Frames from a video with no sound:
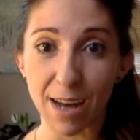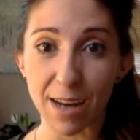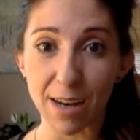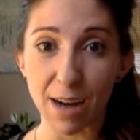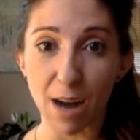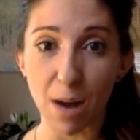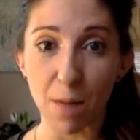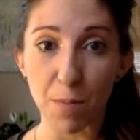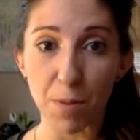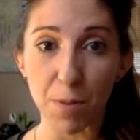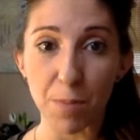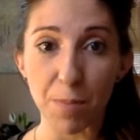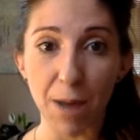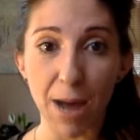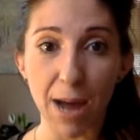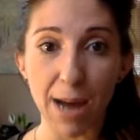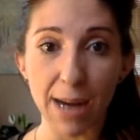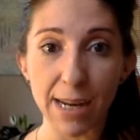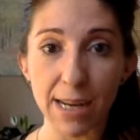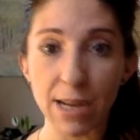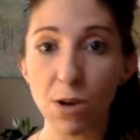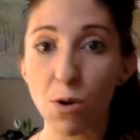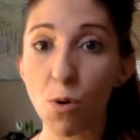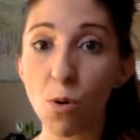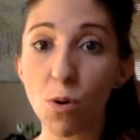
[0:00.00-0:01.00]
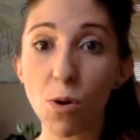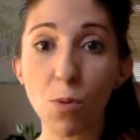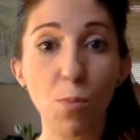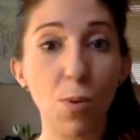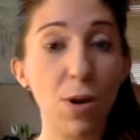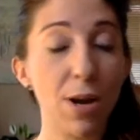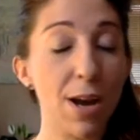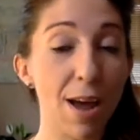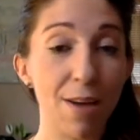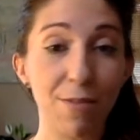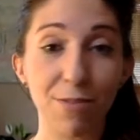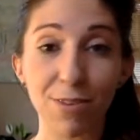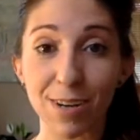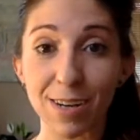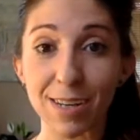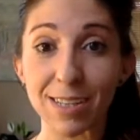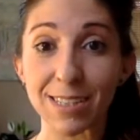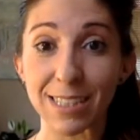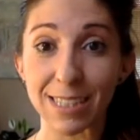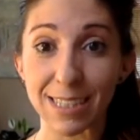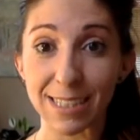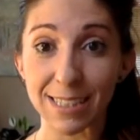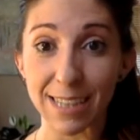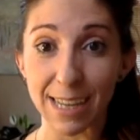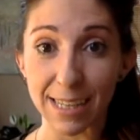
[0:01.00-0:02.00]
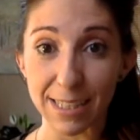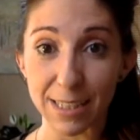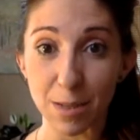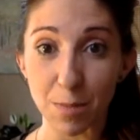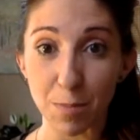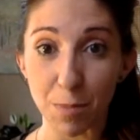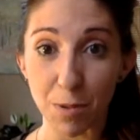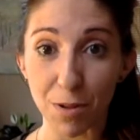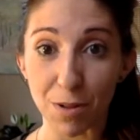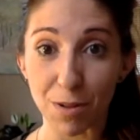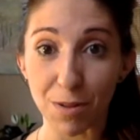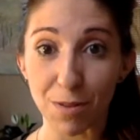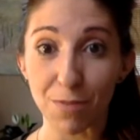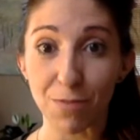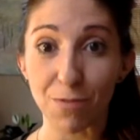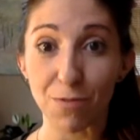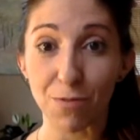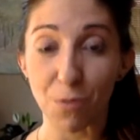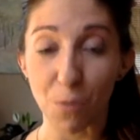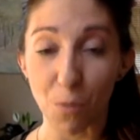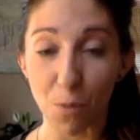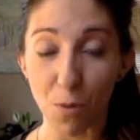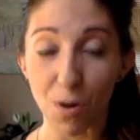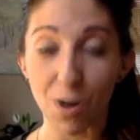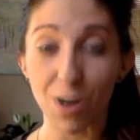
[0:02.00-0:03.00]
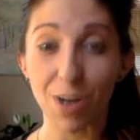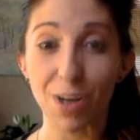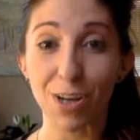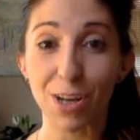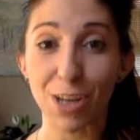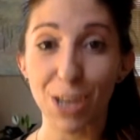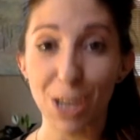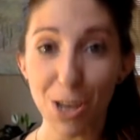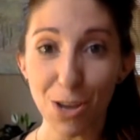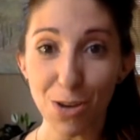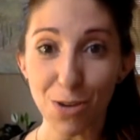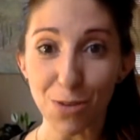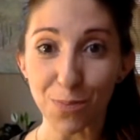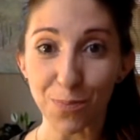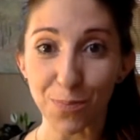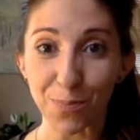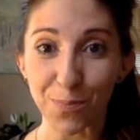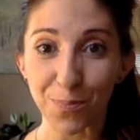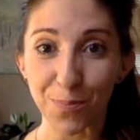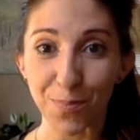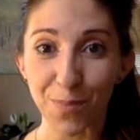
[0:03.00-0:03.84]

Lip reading: on upper body or whatever is accessible for you.